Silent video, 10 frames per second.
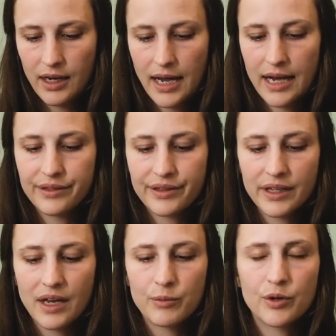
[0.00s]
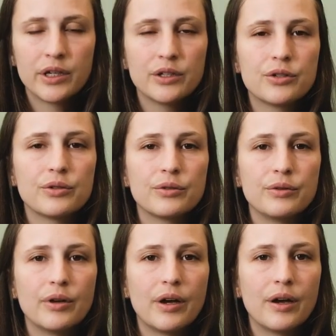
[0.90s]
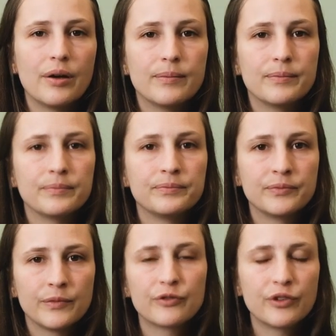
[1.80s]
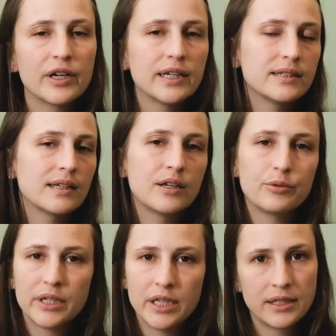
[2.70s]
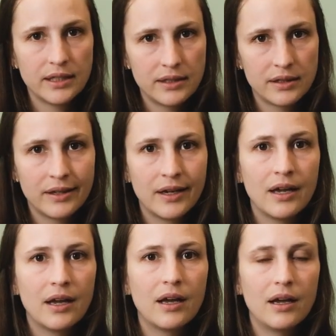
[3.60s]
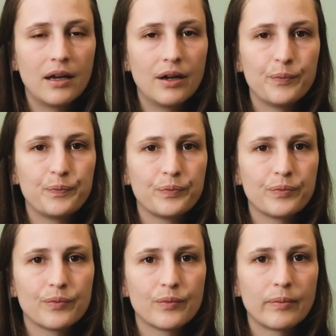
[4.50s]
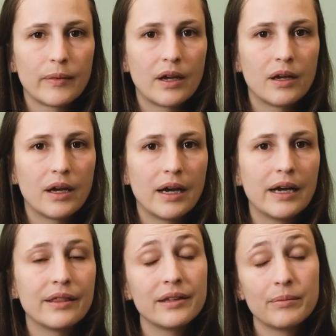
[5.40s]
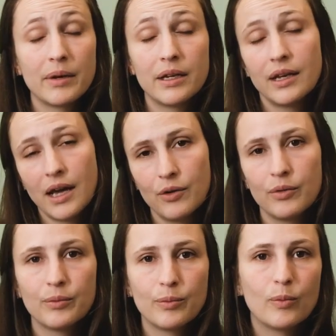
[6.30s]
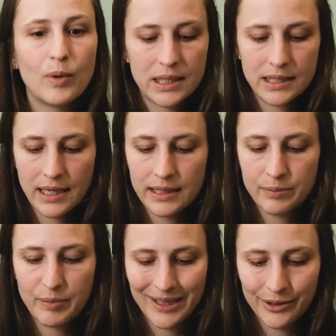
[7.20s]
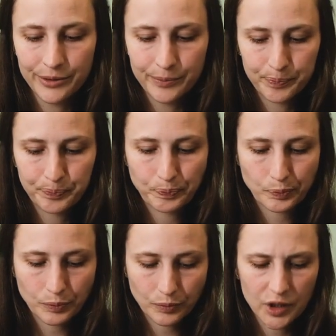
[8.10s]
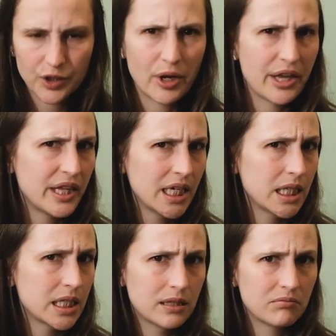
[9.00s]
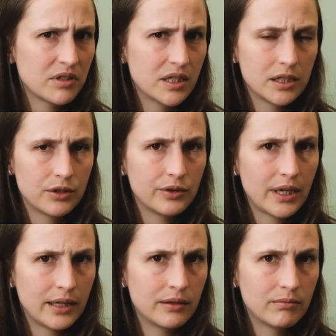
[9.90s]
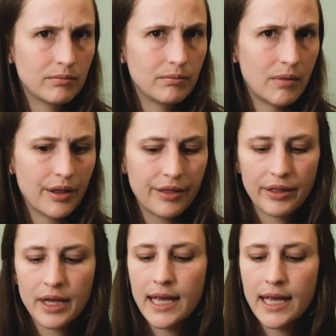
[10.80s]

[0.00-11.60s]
I think I'm going to frog it and reknit it. I think now one size bigger, so I think it's 6 to 9 months.